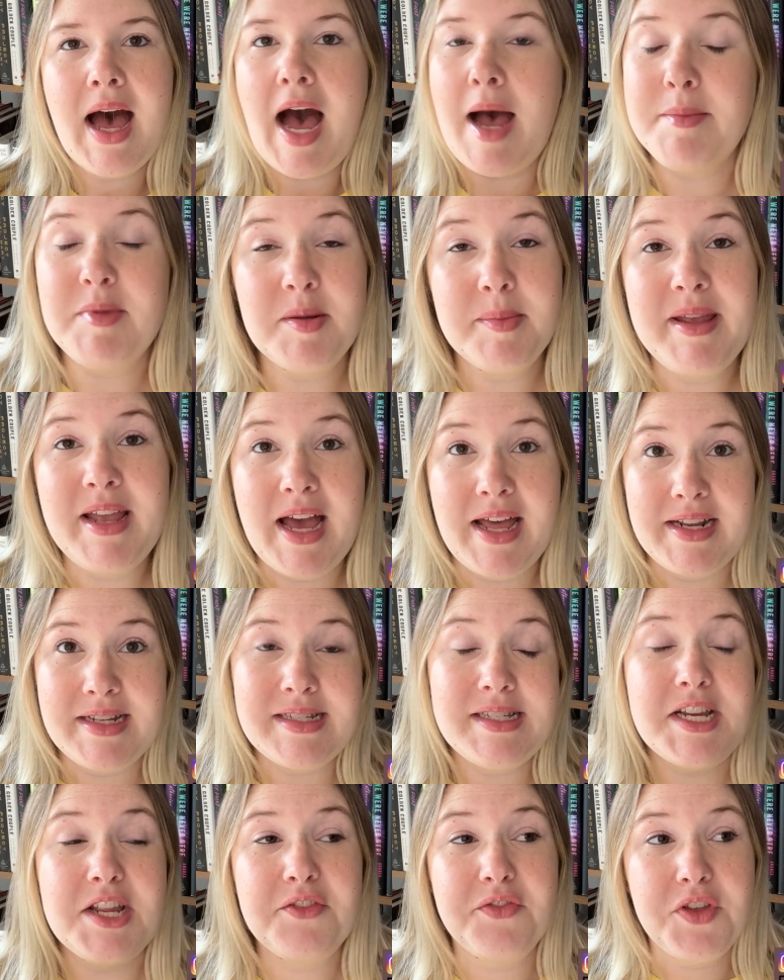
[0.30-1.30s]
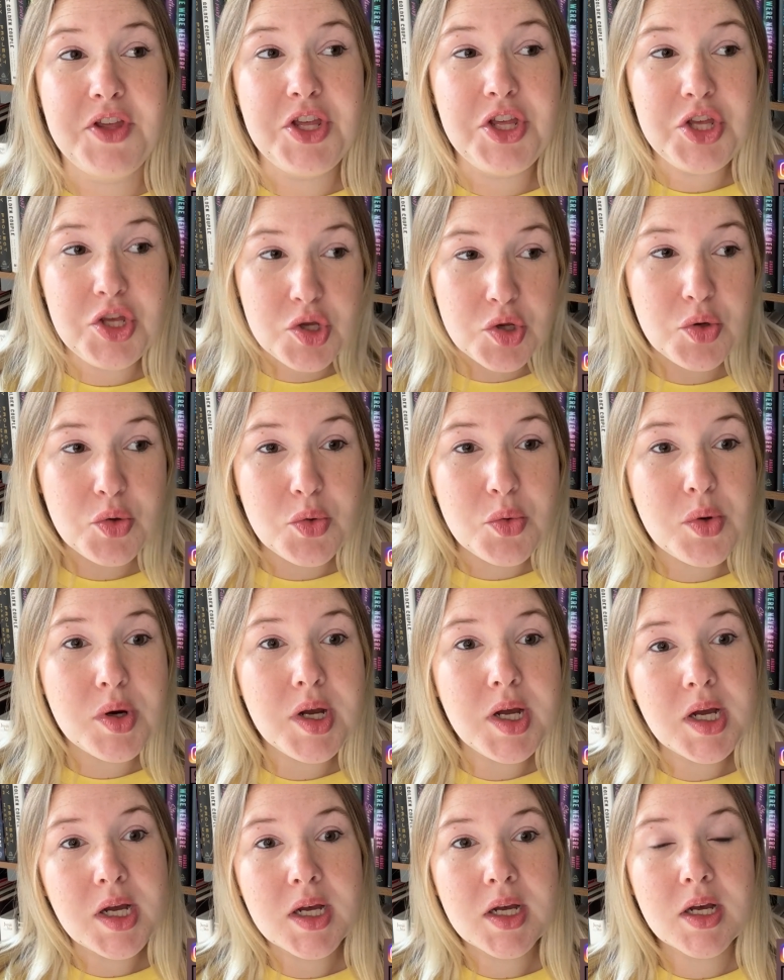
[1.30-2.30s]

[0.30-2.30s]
I'm going to be honest, if you